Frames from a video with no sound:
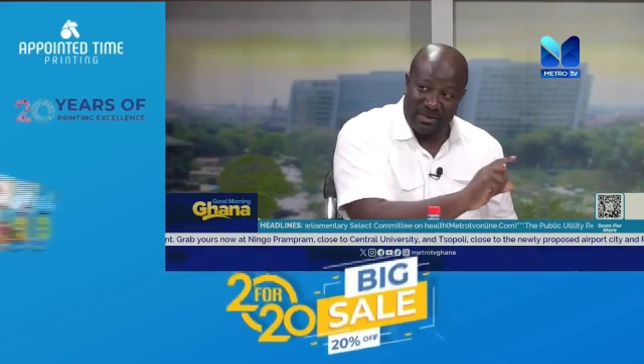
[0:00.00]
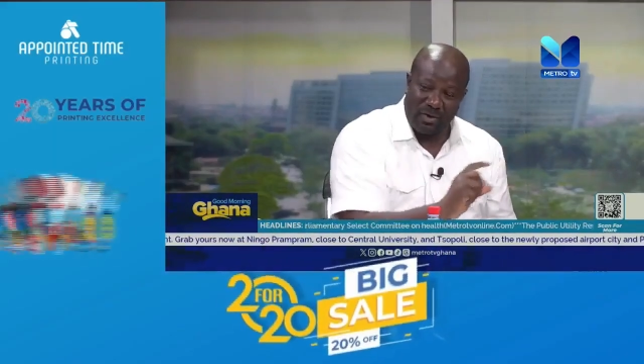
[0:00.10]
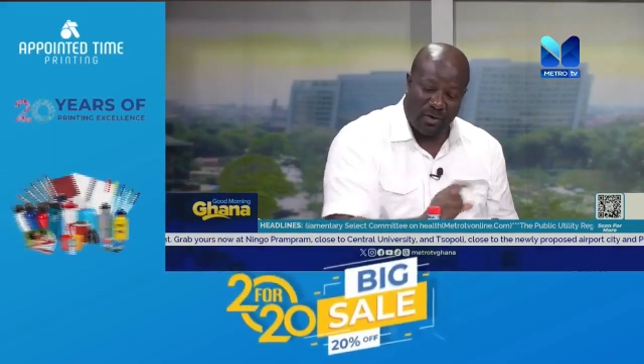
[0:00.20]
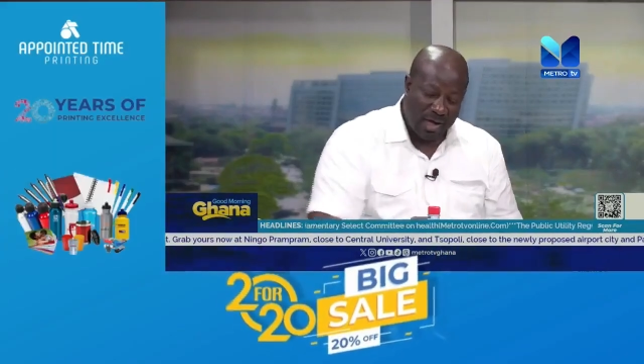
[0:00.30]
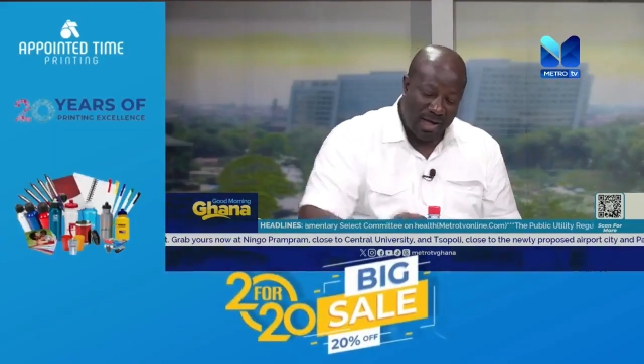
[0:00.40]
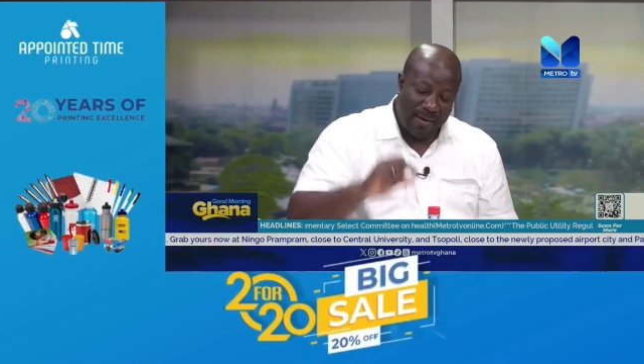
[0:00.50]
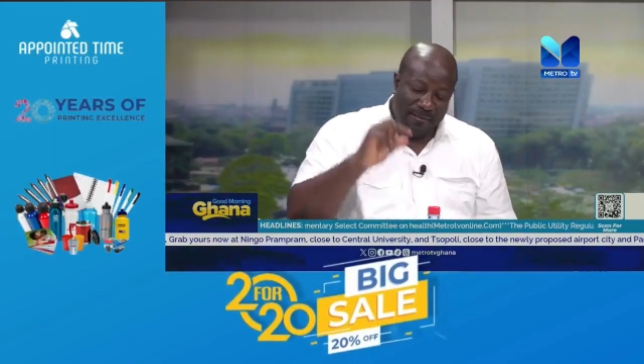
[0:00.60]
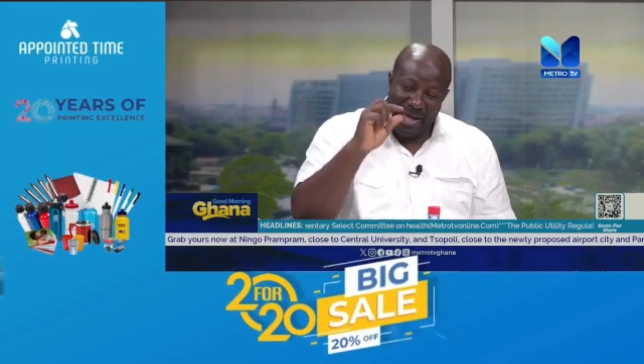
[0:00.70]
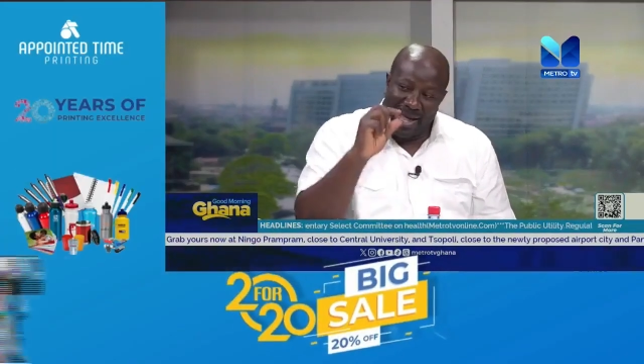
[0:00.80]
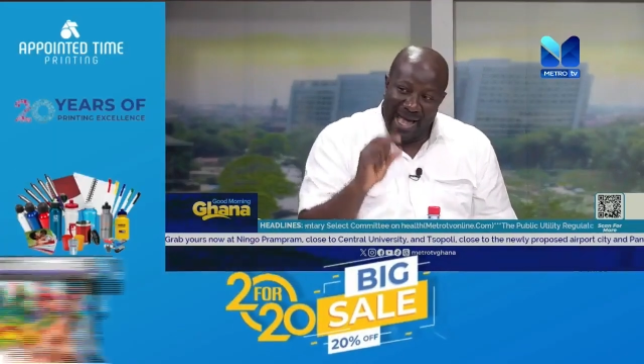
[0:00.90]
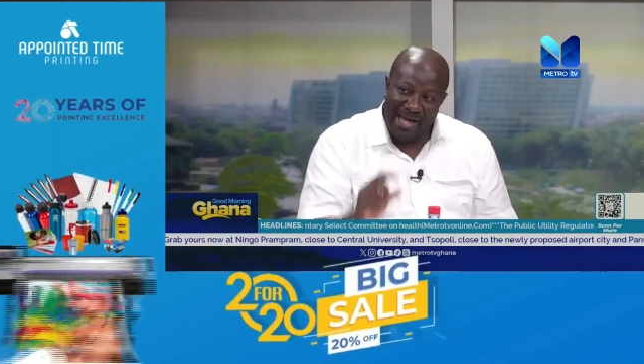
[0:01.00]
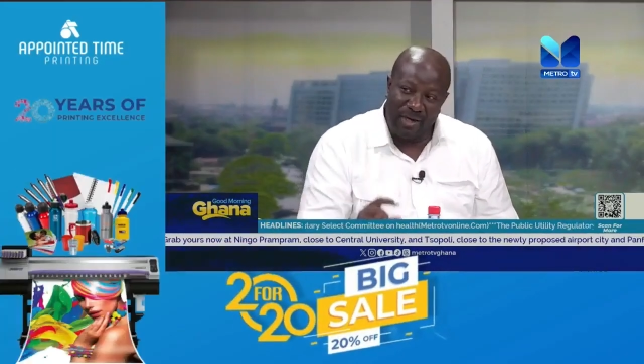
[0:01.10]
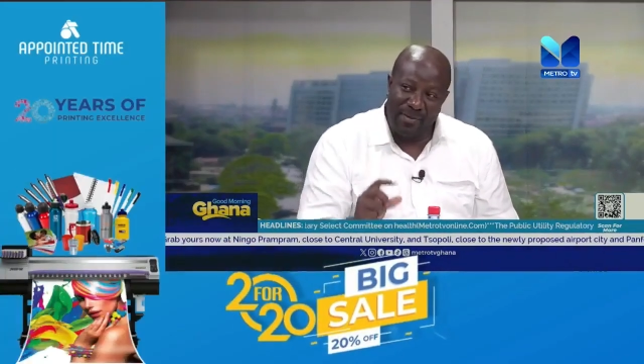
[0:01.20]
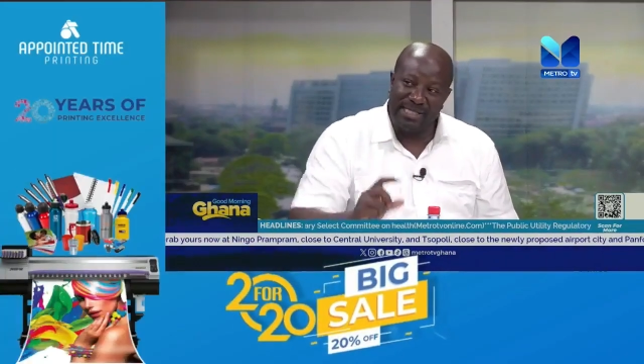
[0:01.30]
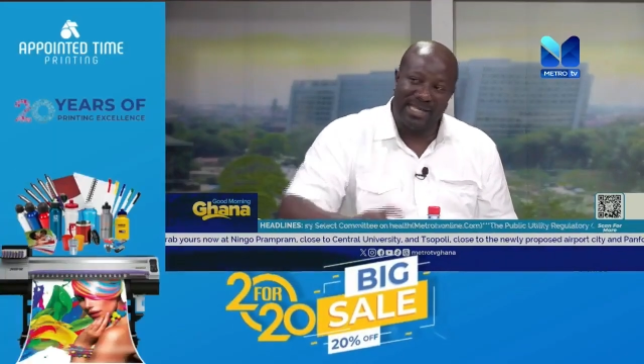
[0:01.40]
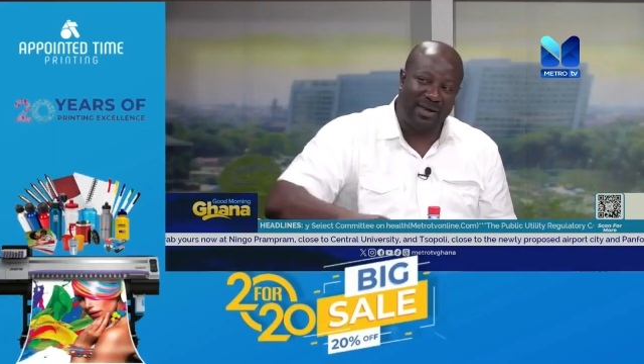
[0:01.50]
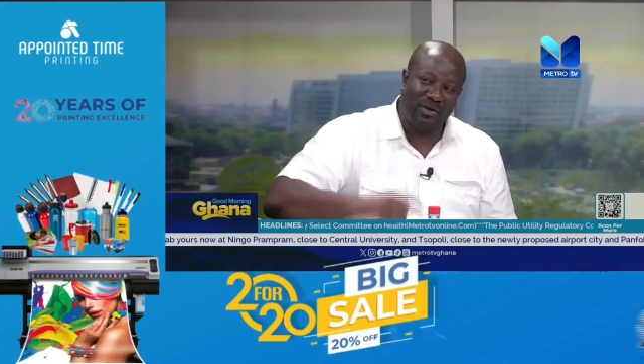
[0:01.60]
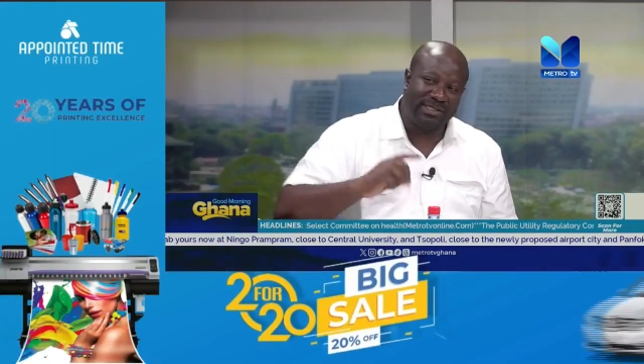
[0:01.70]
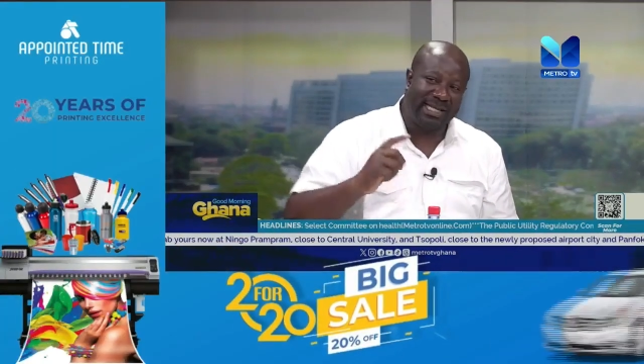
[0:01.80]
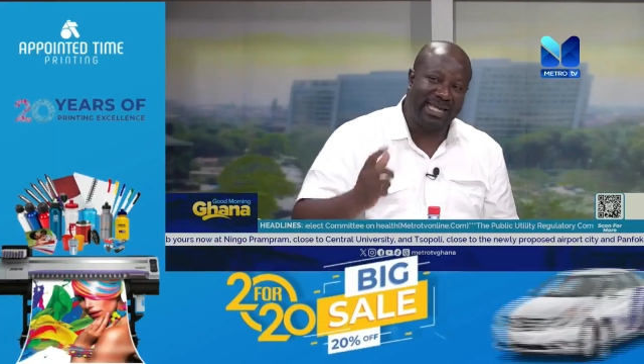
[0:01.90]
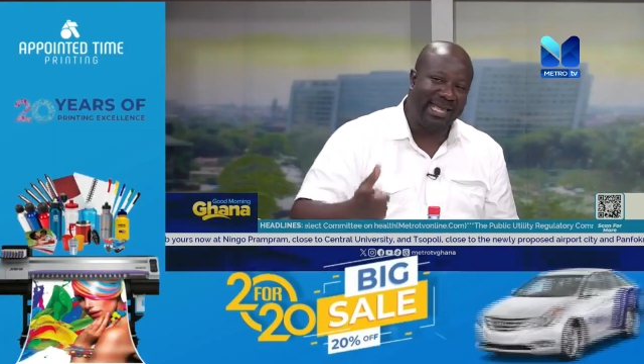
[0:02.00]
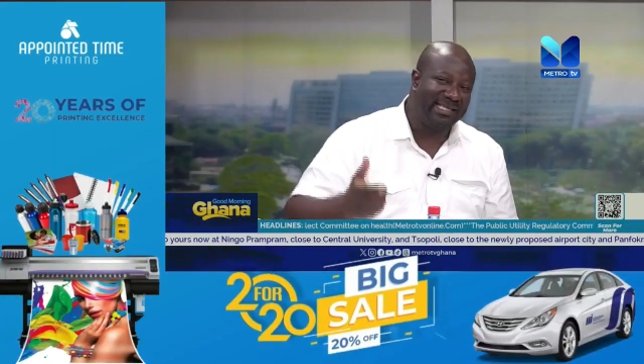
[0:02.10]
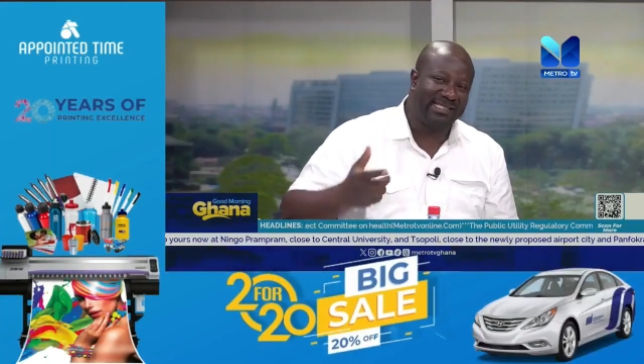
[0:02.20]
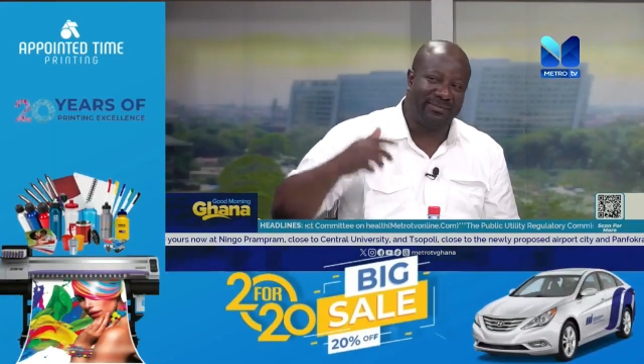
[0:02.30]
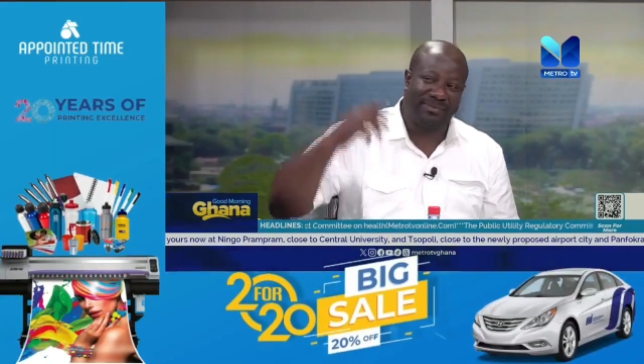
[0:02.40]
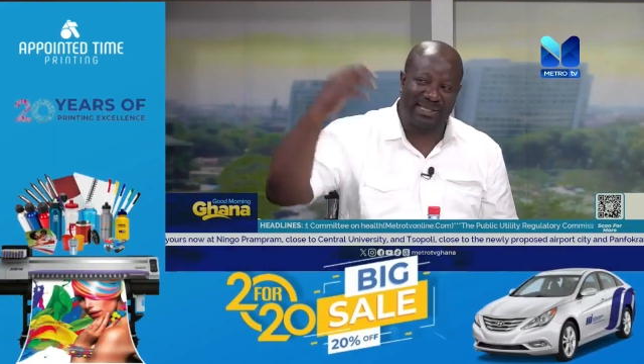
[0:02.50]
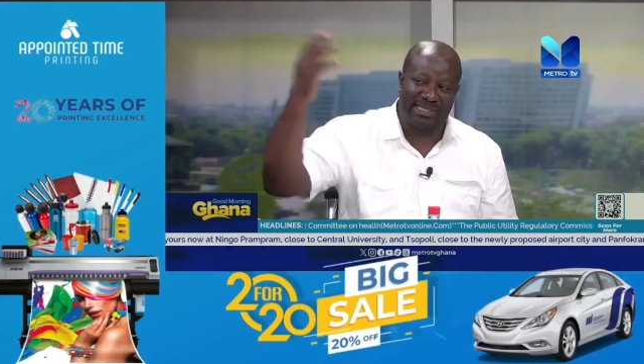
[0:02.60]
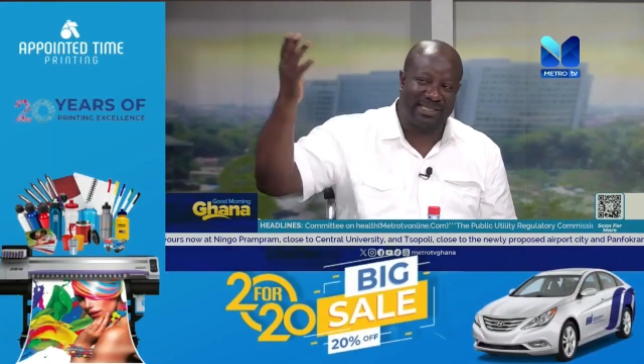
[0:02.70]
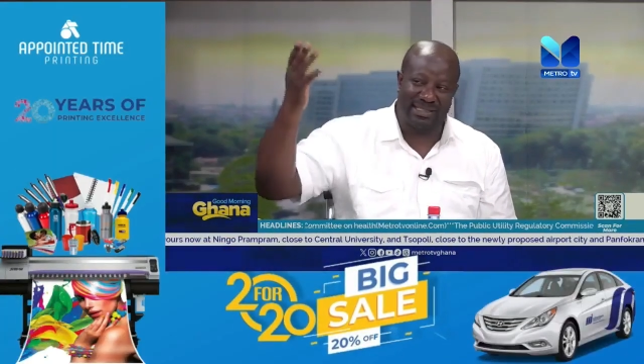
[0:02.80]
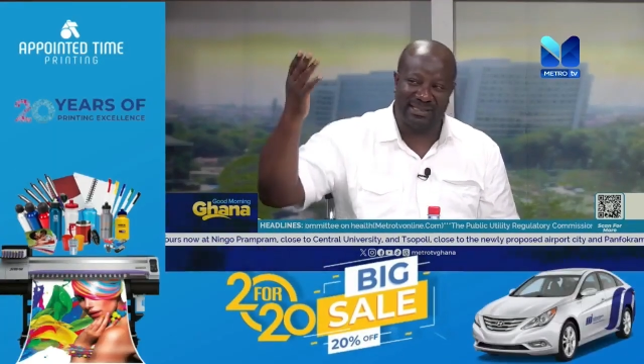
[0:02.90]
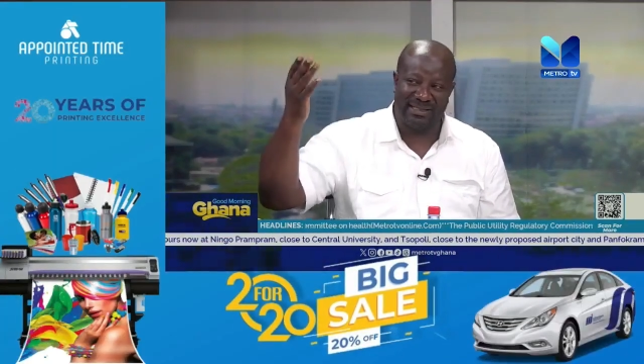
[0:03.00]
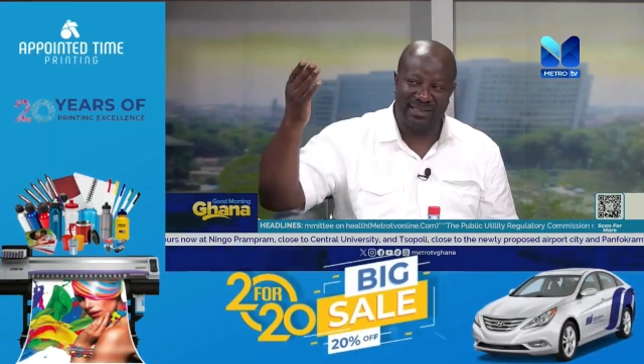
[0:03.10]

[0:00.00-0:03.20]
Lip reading: my arguments are not against the president.